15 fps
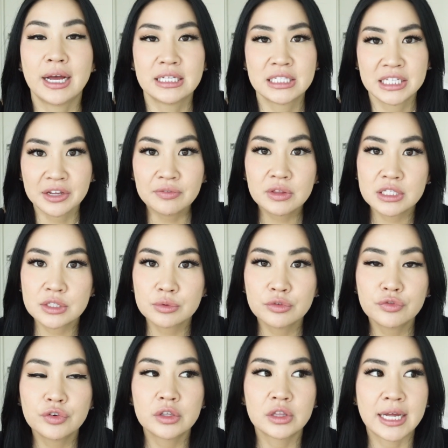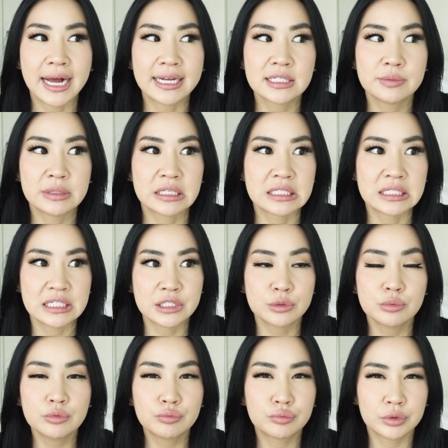saved this one for last because this
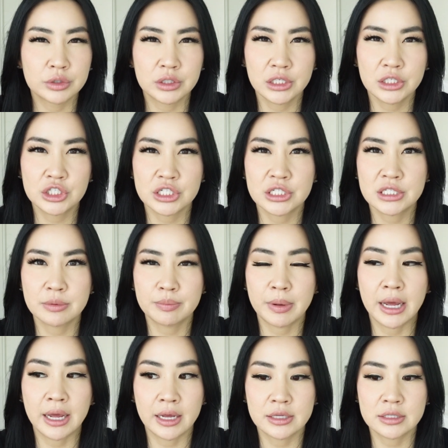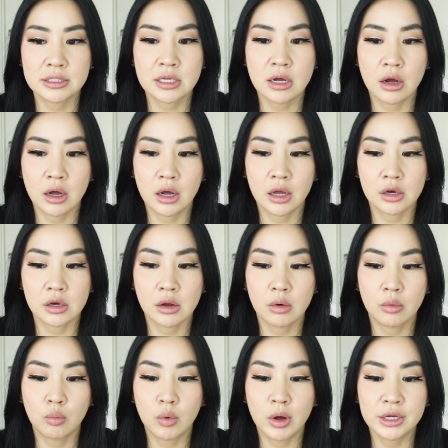one really just depends on
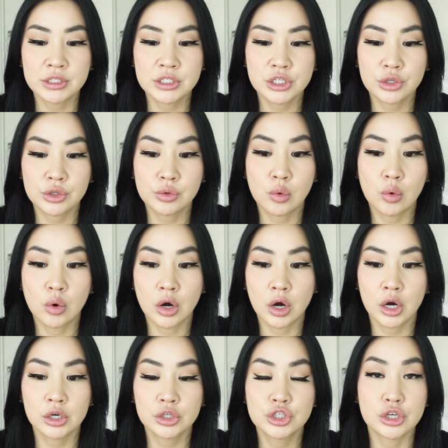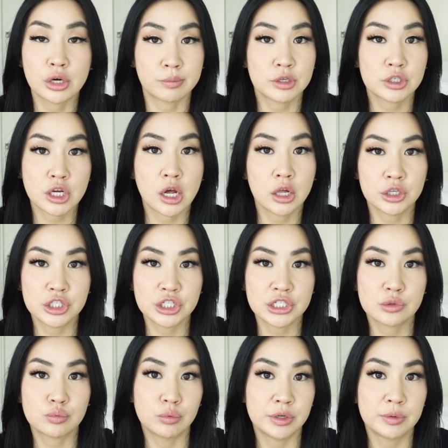what your
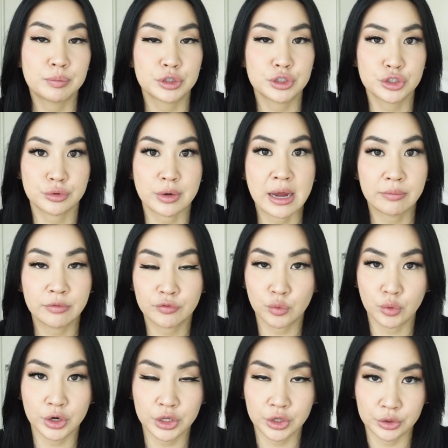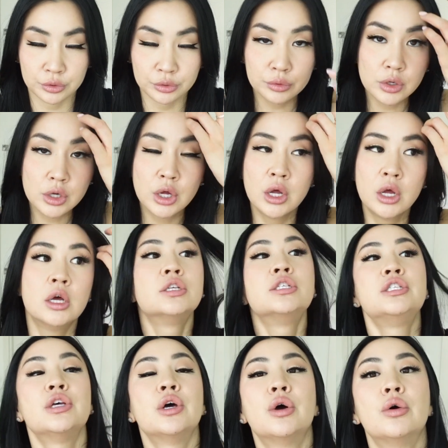dermatologist would prescribe for you.
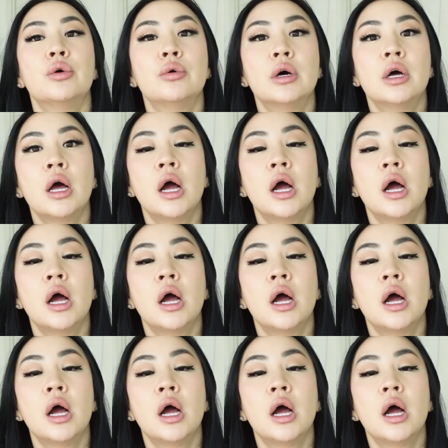So,